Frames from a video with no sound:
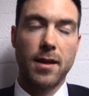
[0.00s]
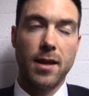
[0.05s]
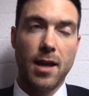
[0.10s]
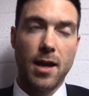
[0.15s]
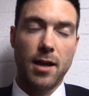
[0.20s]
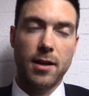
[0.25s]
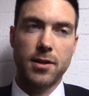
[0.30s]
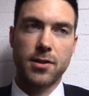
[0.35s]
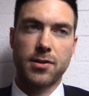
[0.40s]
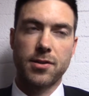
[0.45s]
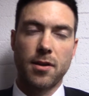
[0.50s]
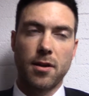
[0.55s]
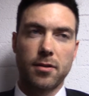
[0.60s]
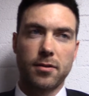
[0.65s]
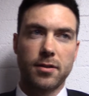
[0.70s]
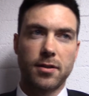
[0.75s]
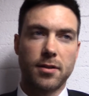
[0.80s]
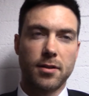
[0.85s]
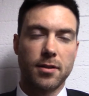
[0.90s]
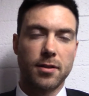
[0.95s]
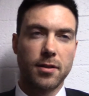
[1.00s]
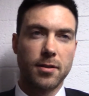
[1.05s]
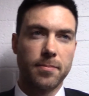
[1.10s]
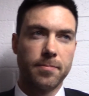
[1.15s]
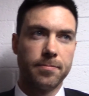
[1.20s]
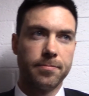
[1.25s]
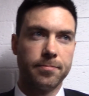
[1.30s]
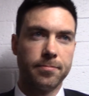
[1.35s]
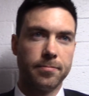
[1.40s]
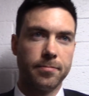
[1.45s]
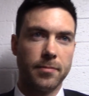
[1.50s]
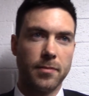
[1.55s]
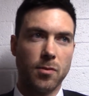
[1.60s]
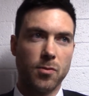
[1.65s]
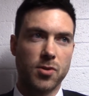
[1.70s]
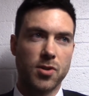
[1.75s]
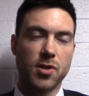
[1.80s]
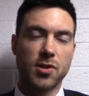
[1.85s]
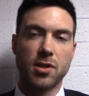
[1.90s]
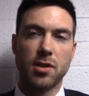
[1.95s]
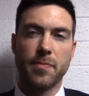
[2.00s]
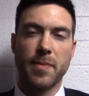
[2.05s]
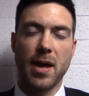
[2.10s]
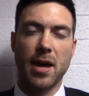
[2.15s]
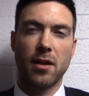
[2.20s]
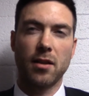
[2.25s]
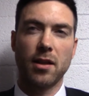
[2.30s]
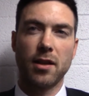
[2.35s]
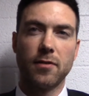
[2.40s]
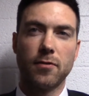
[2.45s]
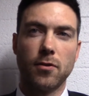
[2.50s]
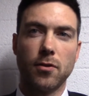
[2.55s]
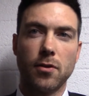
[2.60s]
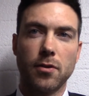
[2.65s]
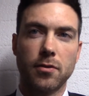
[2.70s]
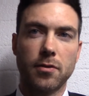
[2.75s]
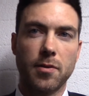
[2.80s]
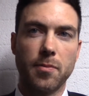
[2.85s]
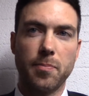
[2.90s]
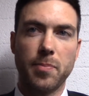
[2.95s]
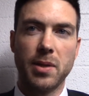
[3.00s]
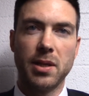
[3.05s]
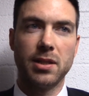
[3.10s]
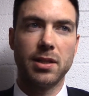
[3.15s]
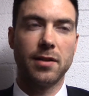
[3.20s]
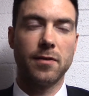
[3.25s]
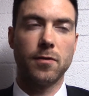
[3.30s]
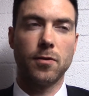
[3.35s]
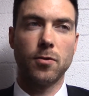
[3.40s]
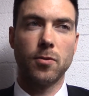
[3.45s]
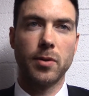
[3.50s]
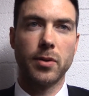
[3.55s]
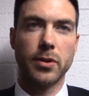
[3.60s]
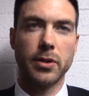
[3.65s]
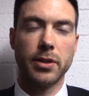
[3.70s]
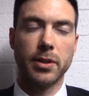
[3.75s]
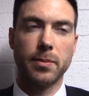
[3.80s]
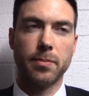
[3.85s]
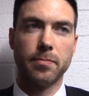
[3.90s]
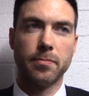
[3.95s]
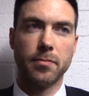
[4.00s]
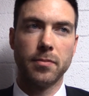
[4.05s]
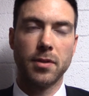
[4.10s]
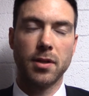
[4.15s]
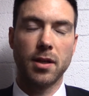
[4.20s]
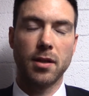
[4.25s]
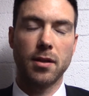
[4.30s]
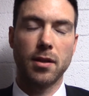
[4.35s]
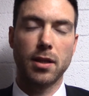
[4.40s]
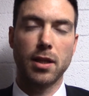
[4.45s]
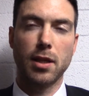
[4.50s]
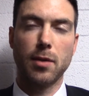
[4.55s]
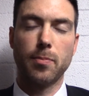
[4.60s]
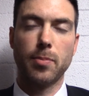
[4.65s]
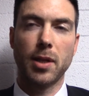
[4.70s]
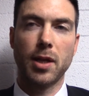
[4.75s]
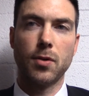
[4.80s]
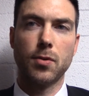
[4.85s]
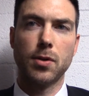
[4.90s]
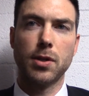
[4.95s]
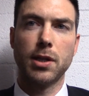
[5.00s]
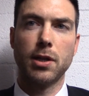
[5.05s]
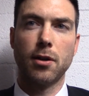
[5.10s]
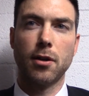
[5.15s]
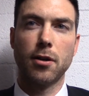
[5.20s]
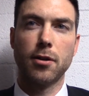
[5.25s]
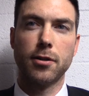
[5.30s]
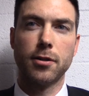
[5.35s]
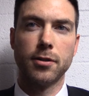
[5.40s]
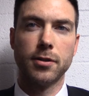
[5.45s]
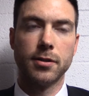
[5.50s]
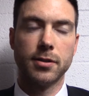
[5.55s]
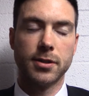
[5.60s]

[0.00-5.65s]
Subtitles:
Yeah, I just thought it was just the battle level, compete level. We really, they played really hard.